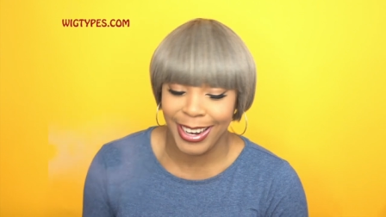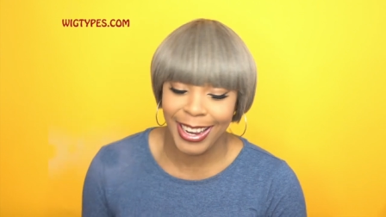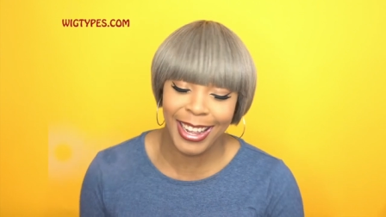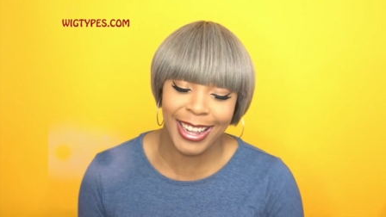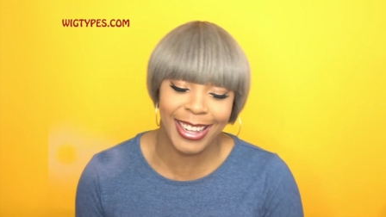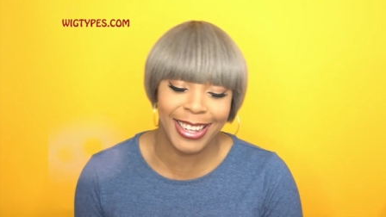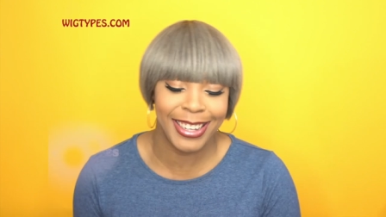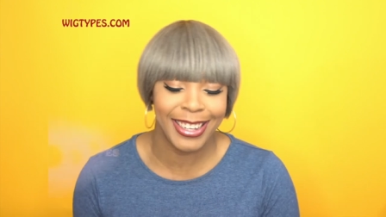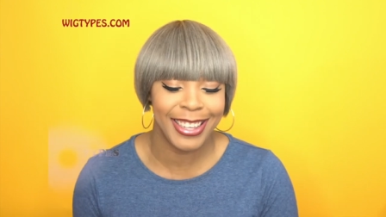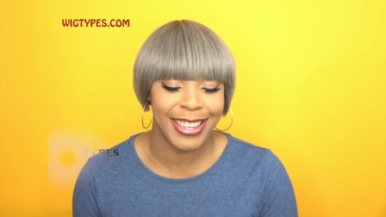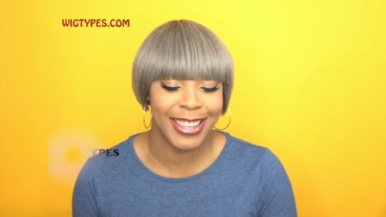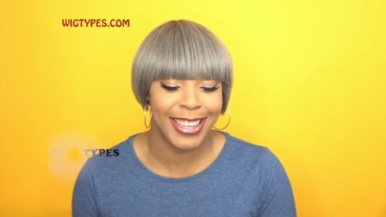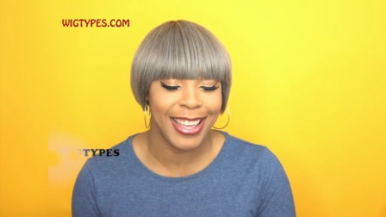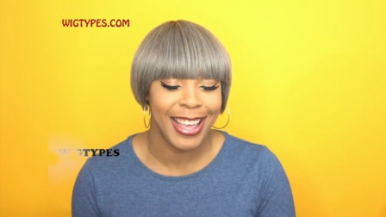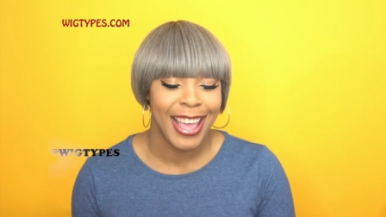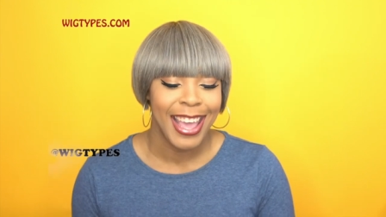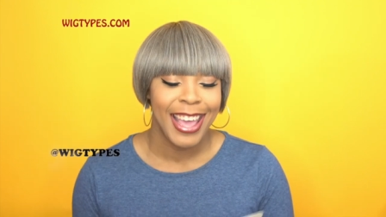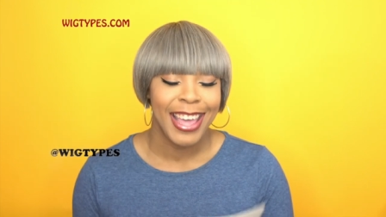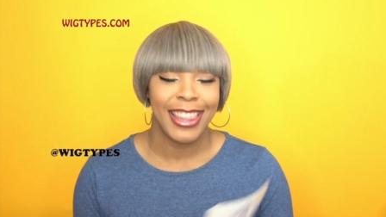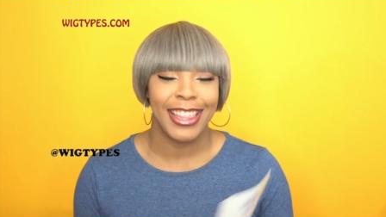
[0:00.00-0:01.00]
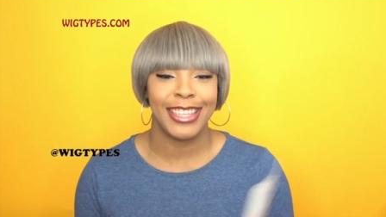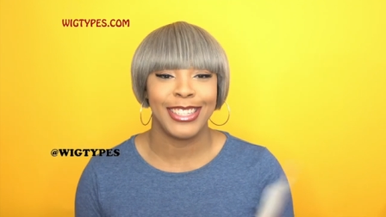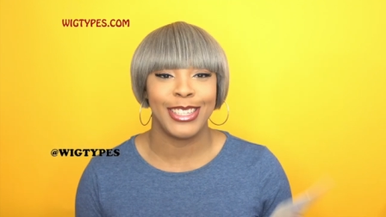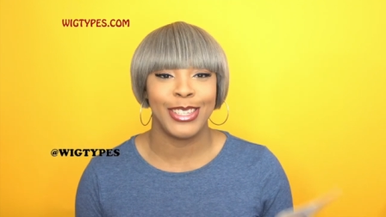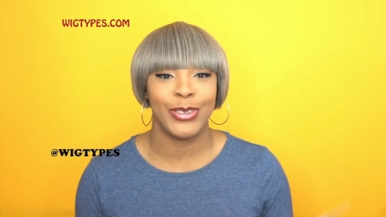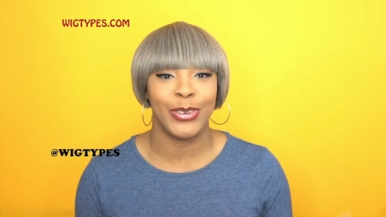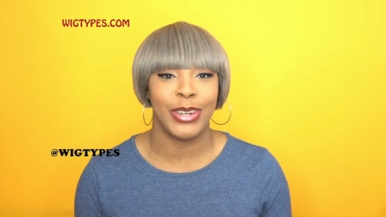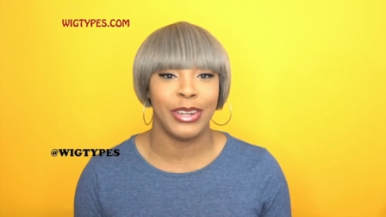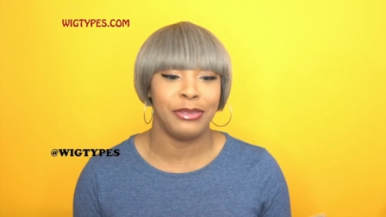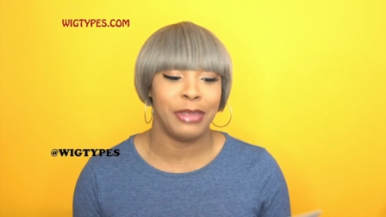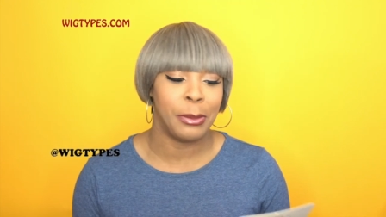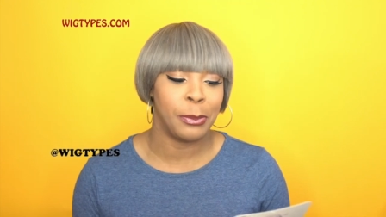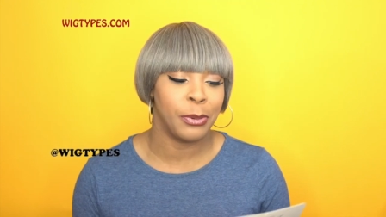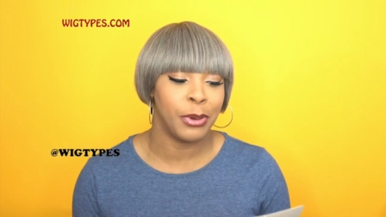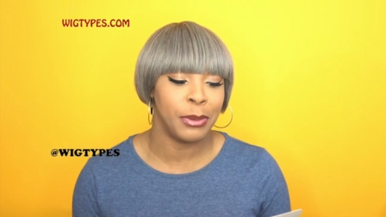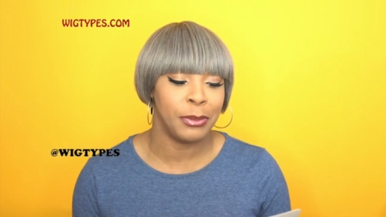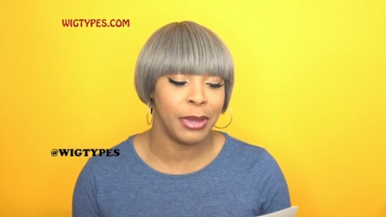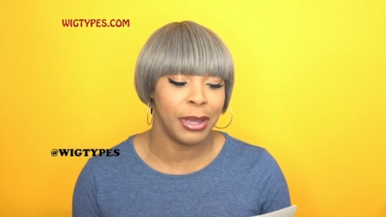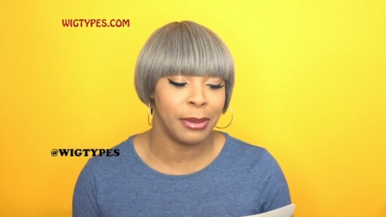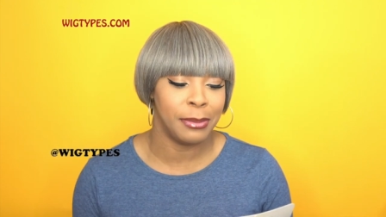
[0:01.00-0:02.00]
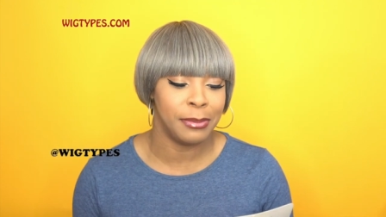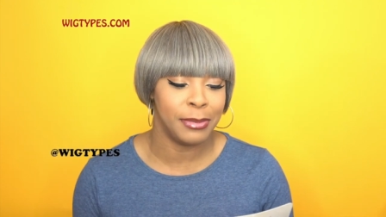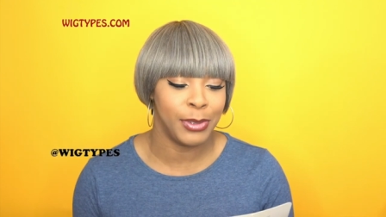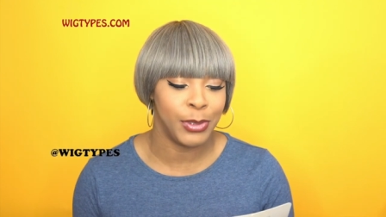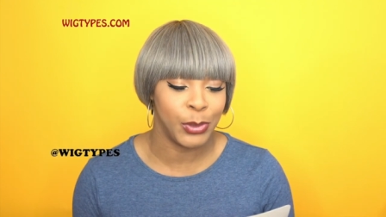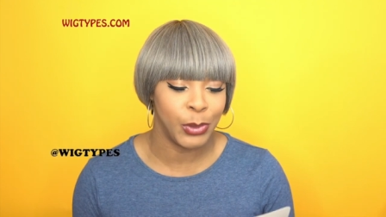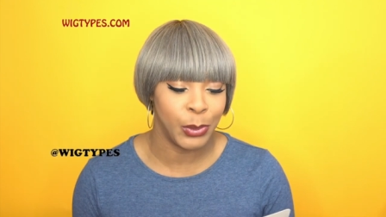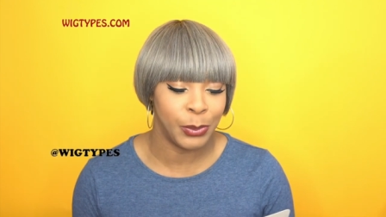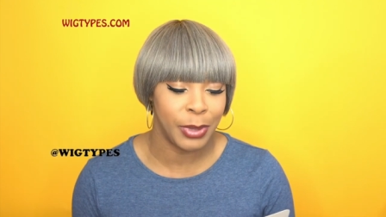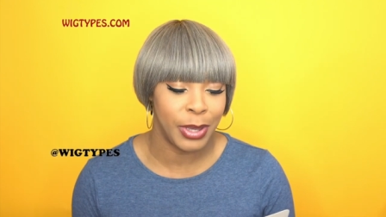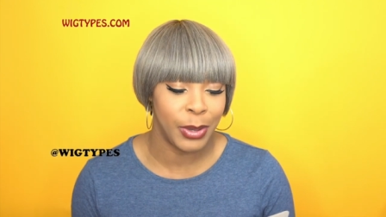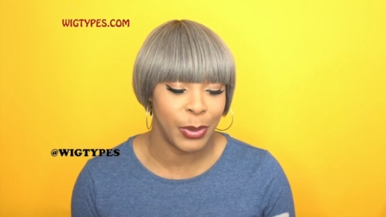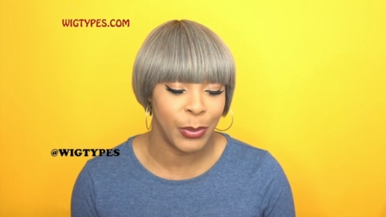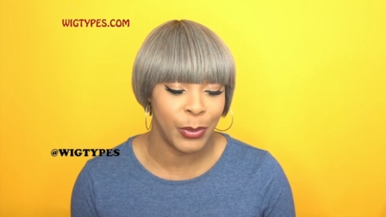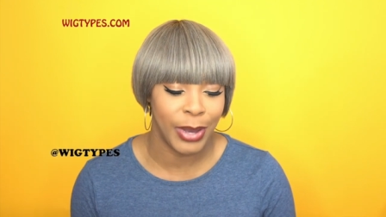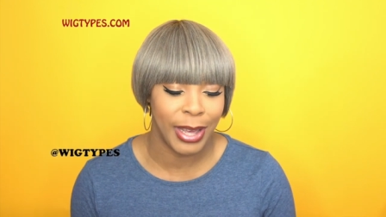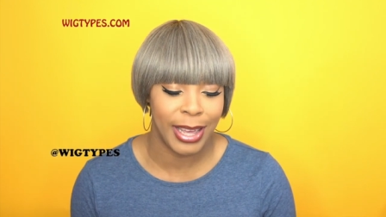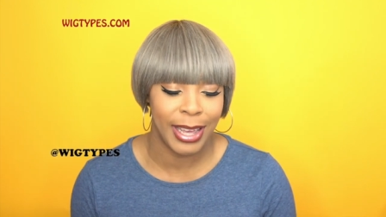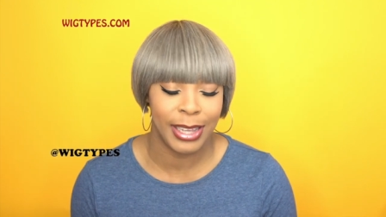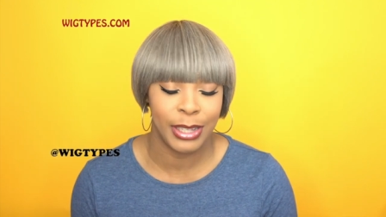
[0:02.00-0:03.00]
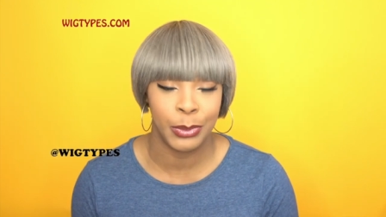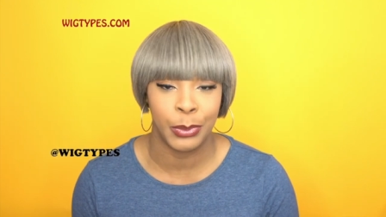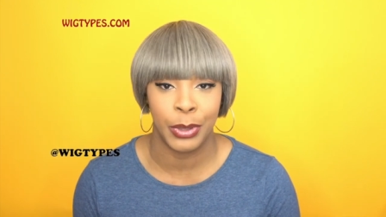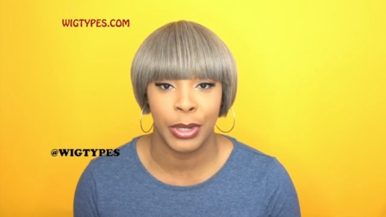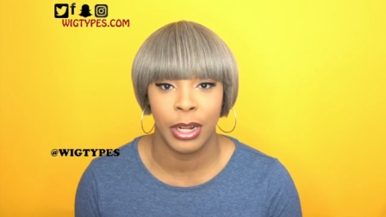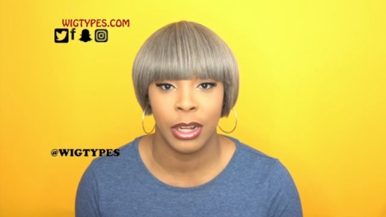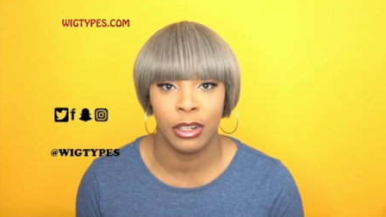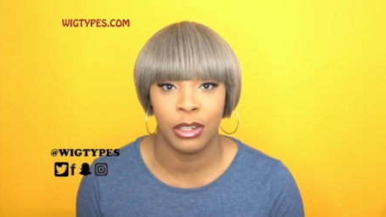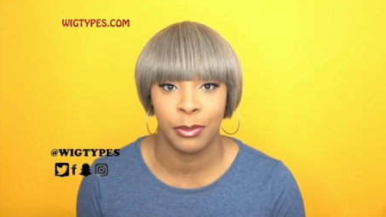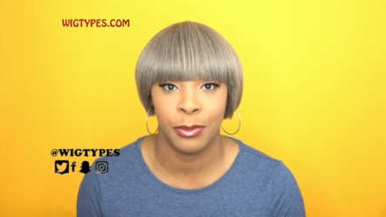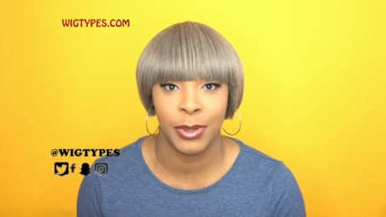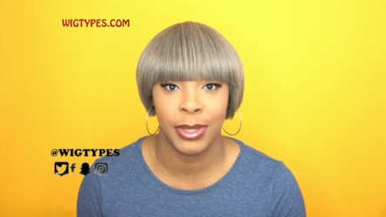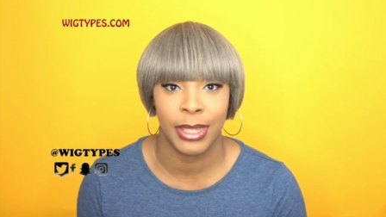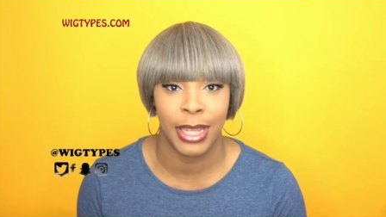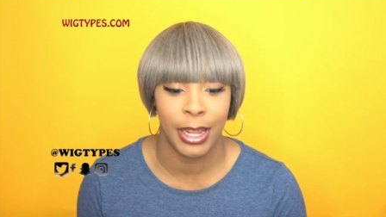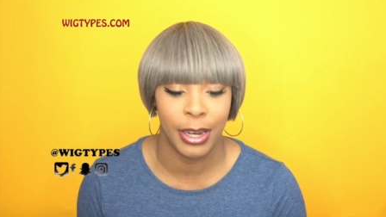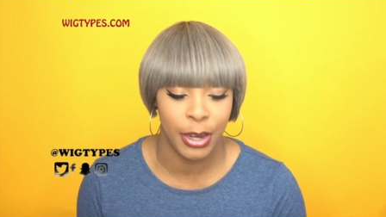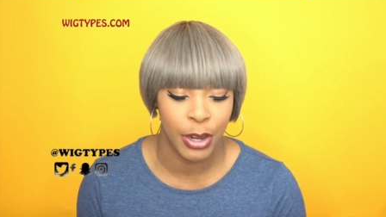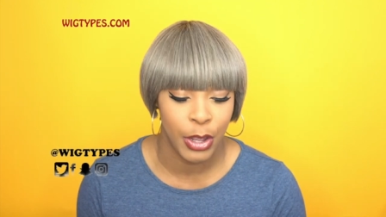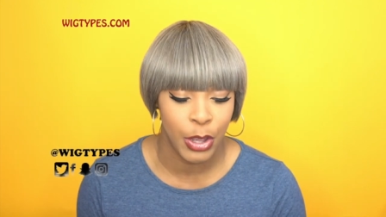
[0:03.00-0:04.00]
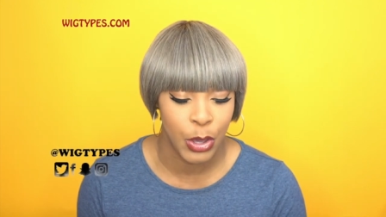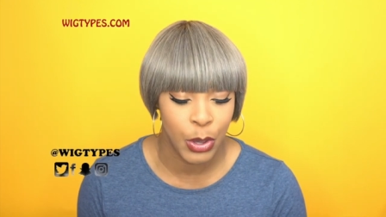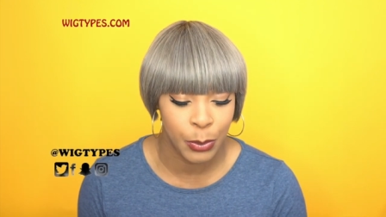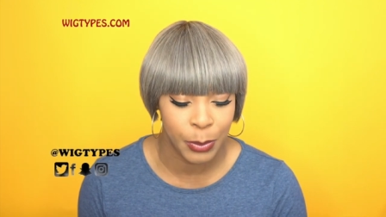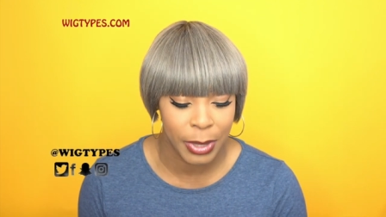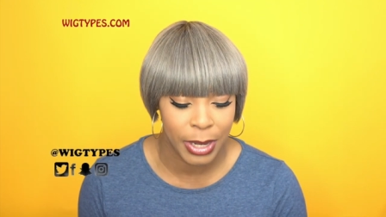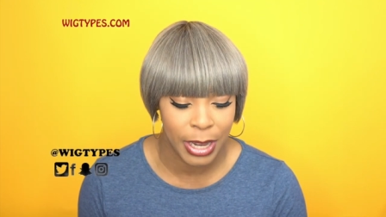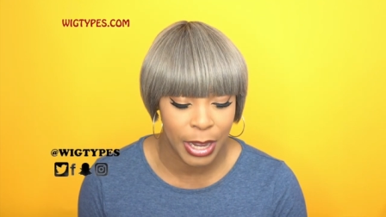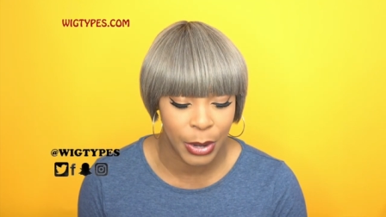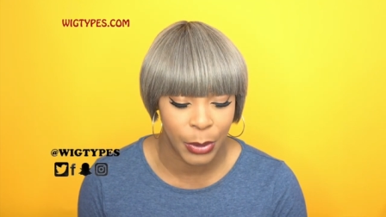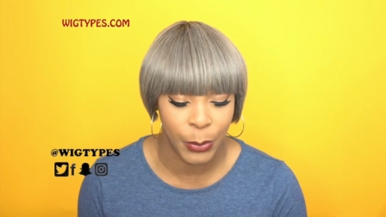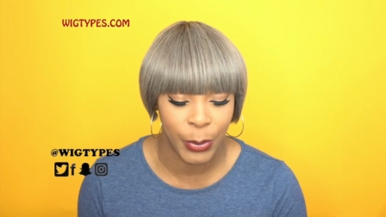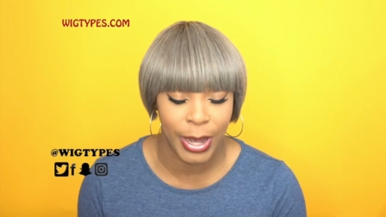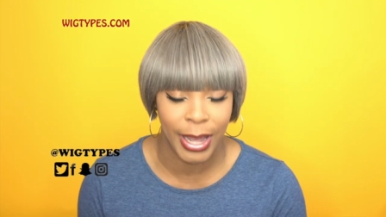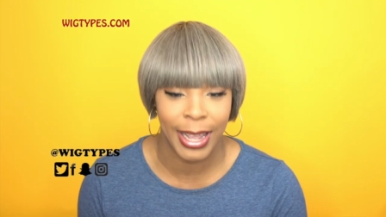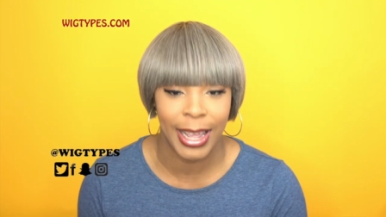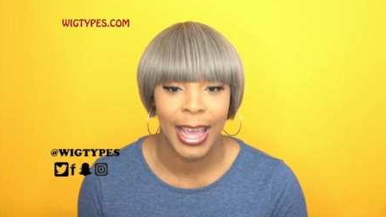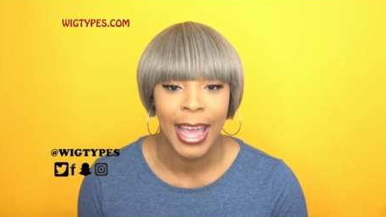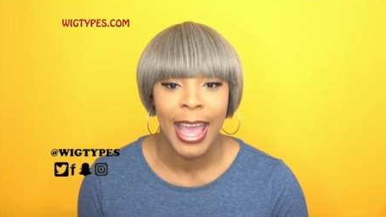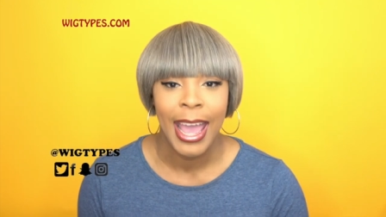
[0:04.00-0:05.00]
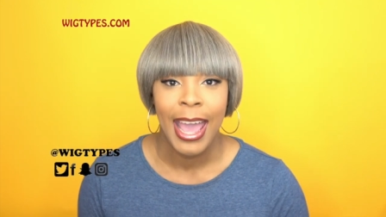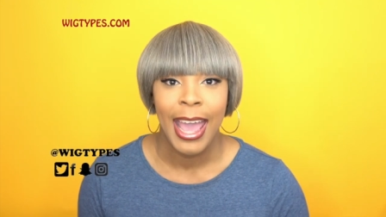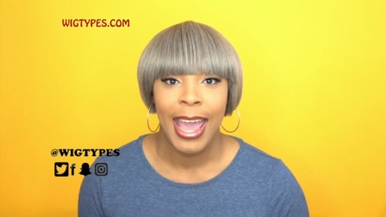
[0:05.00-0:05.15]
This is one of the premium doobie wigs, 100% human hair wig,